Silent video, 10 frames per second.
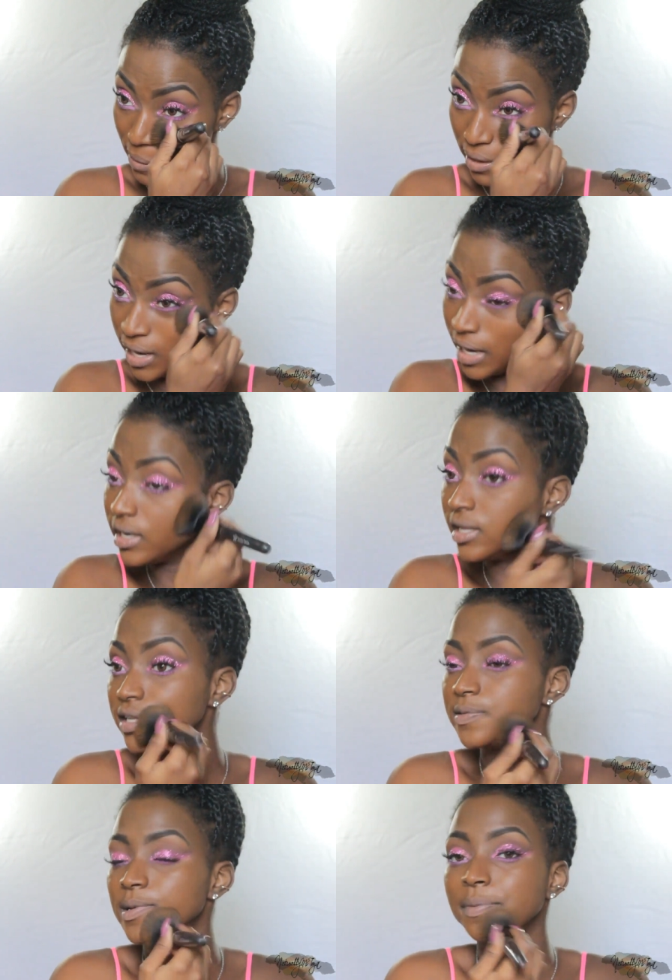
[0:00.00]
lately
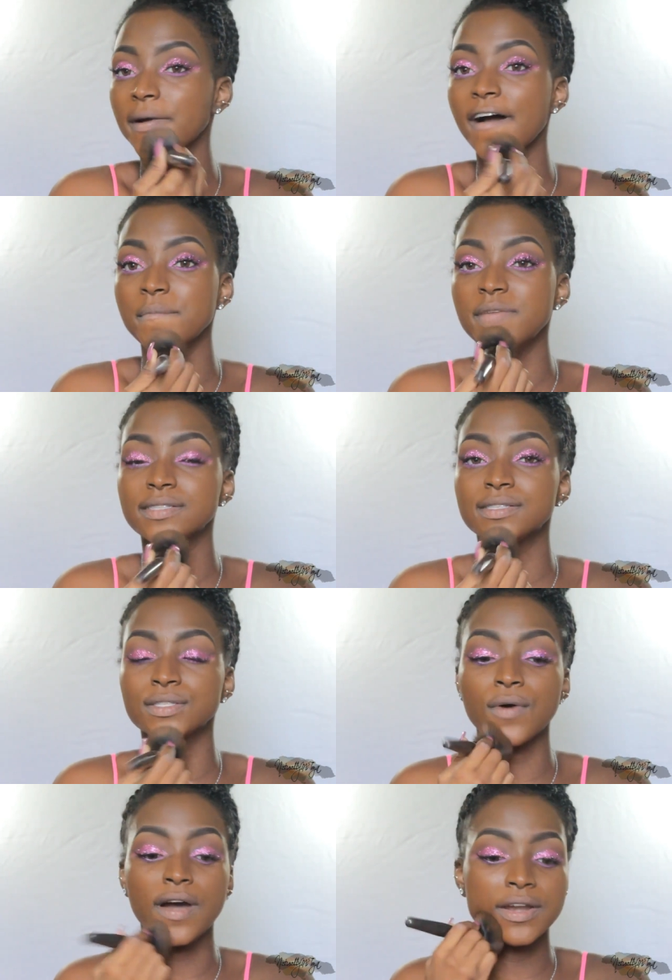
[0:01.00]
these people have been
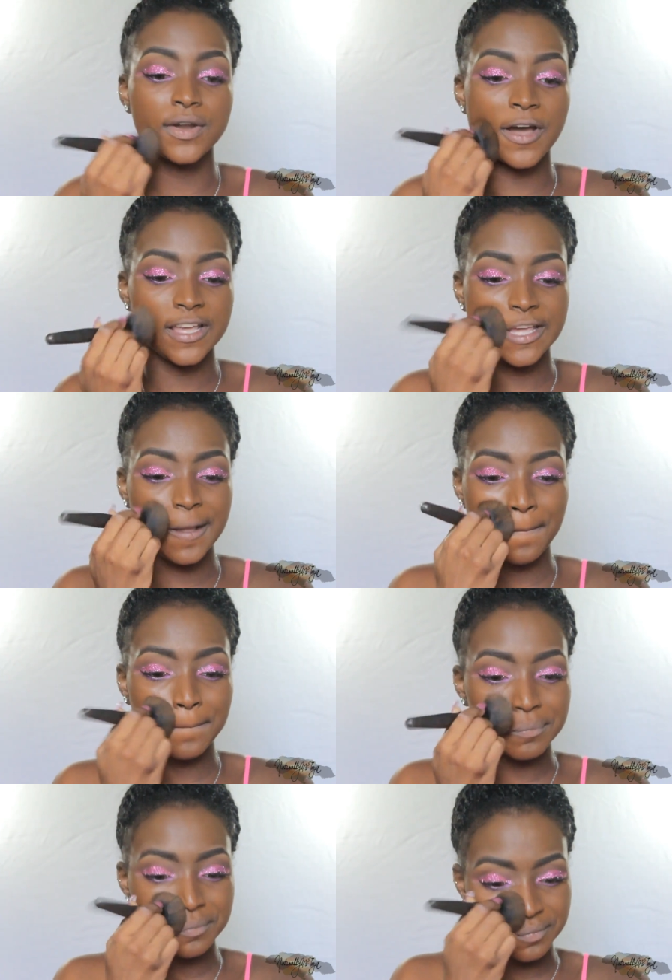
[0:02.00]
so annoying
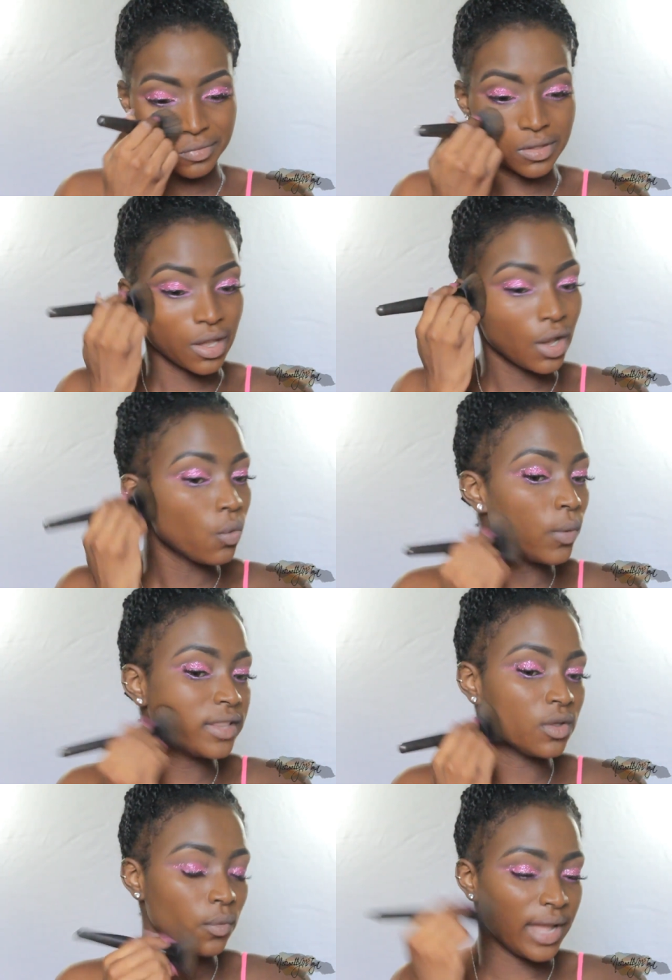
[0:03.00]

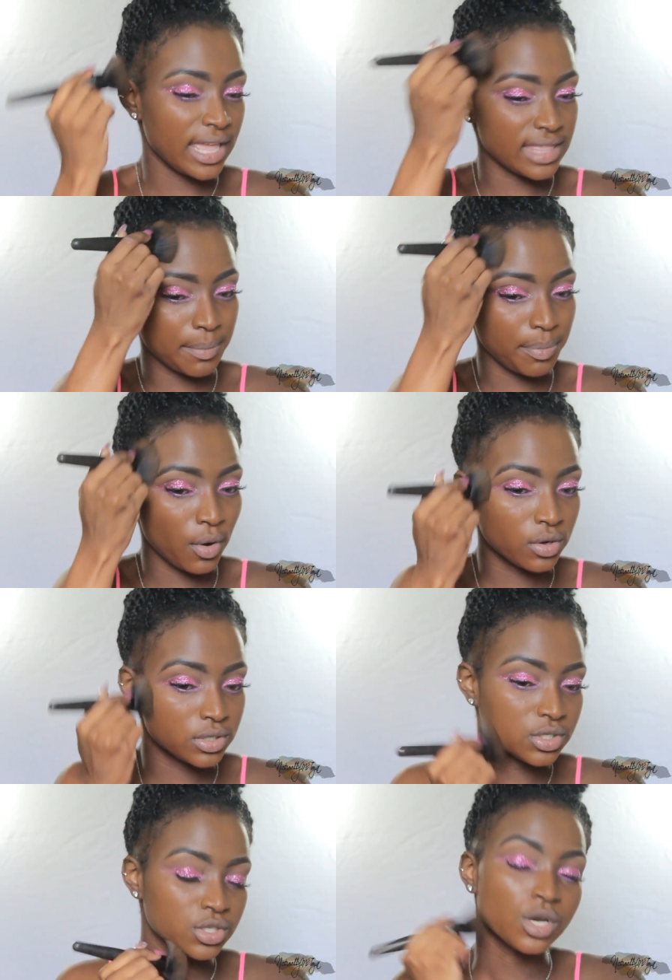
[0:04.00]
with the way they
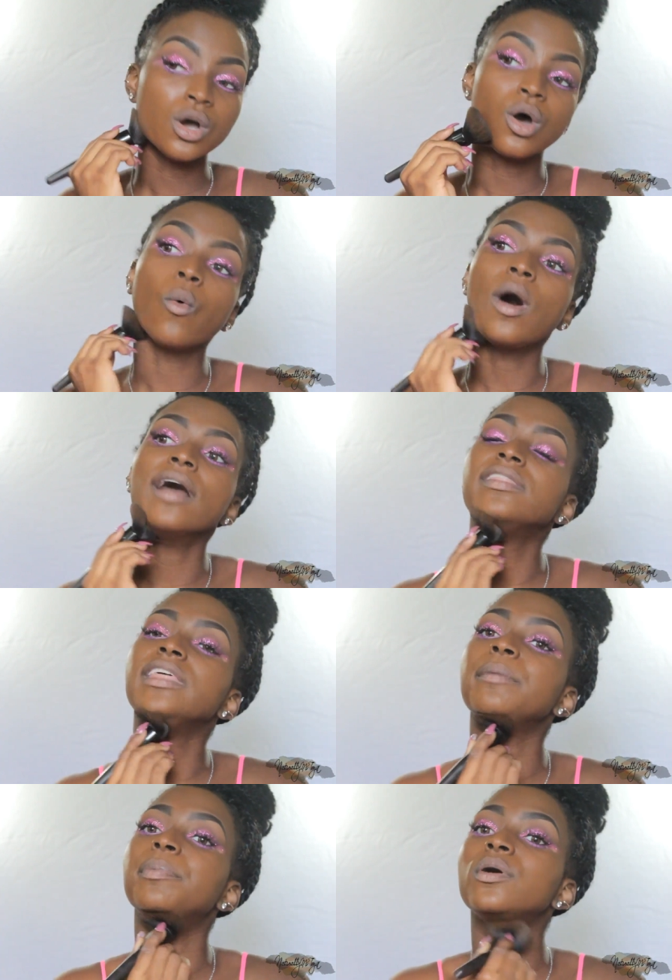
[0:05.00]
post, what
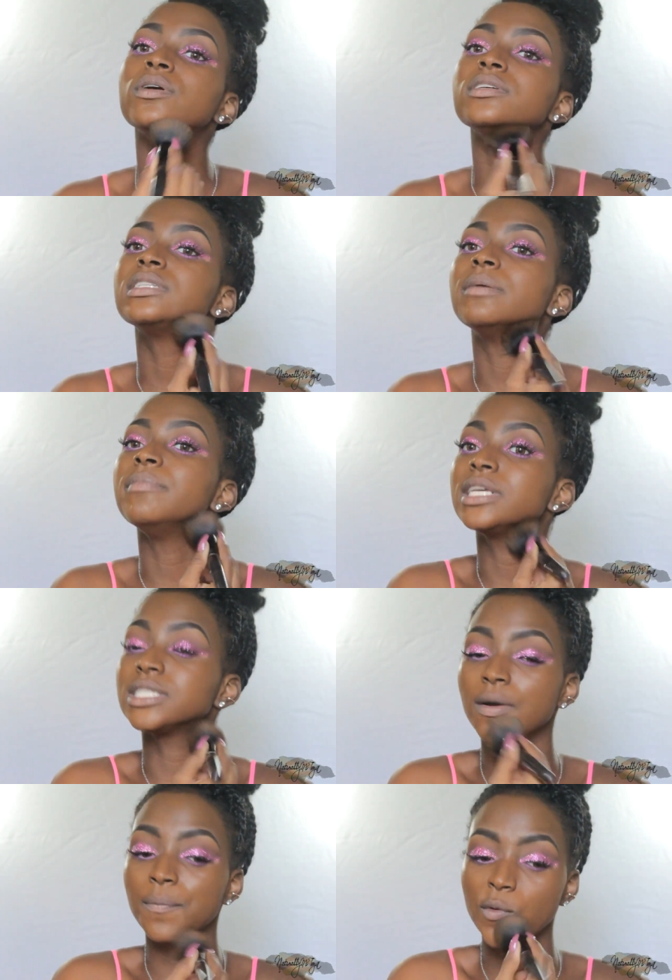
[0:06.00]
they post, the
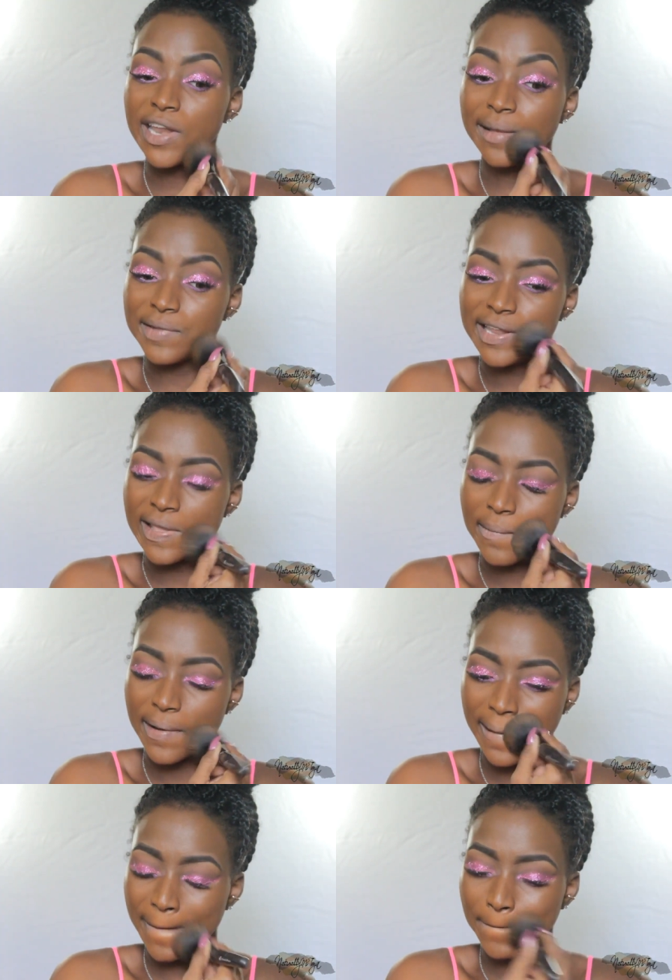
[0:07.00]
mix-up with them name,
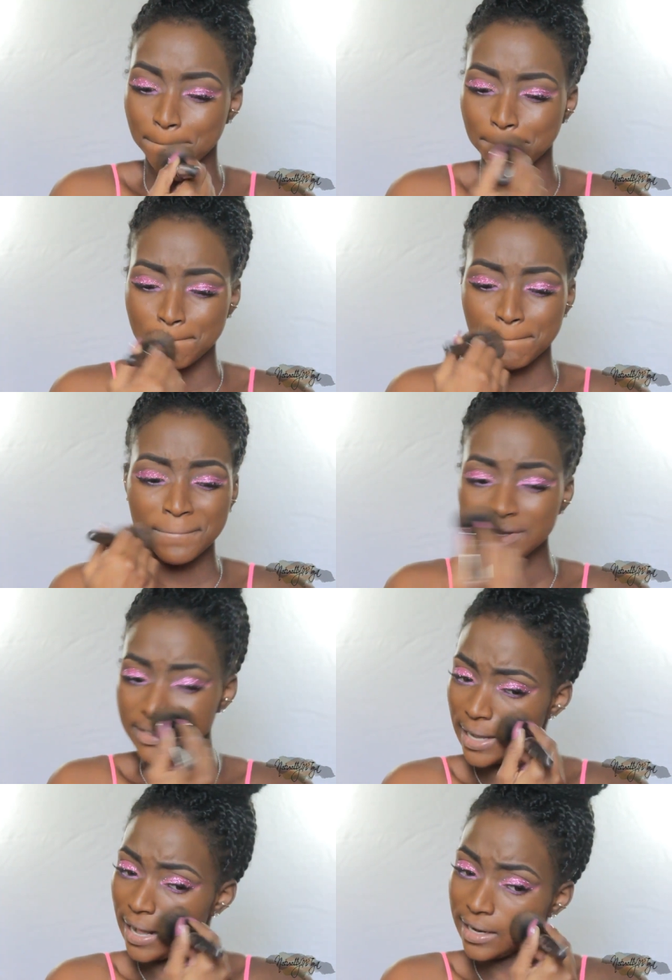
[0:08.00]
and
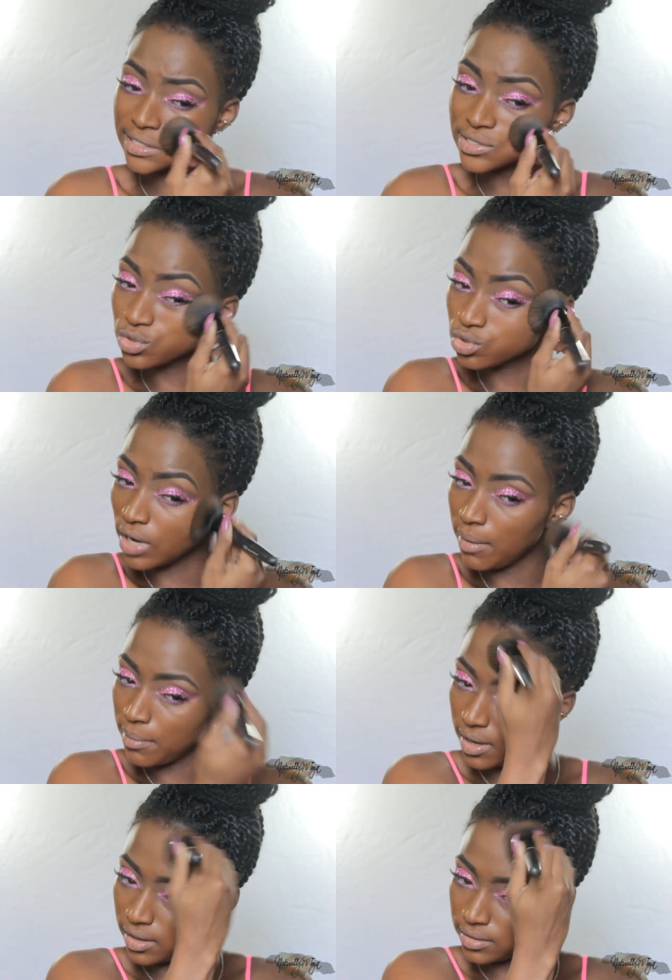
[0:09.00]
just all this
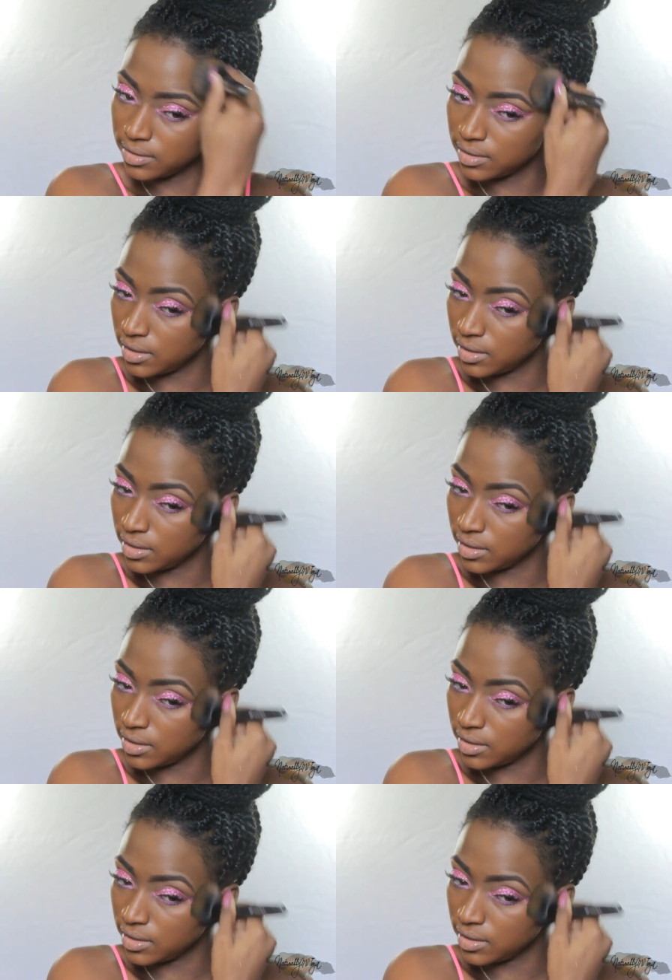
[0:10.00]
drama.